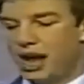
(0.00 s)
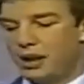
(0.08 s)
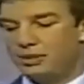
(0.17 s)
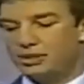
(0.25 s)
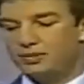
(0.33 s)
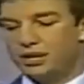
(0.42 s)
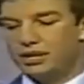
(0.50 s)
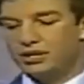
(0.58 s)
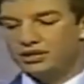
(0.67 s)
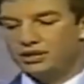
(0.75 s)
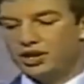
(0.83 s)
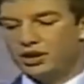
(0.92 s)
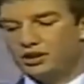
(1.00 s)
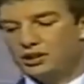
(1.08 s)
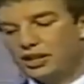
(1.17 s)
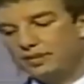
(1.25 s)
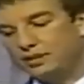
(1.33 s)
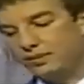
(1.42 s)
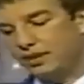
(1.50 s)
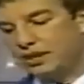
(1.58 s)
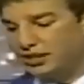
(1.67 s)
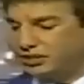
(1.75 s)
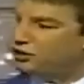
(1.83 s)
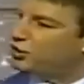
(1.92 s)
how much money does Cher claim to spend
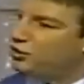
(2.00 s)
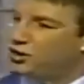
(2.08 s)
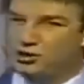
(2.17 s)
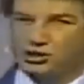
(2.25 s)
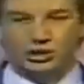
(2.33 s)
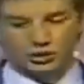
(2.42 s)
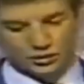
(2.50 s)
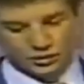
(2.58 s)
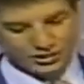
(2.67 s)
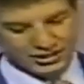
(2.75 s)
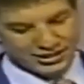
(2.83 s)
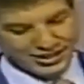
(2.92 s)
each year on shoes?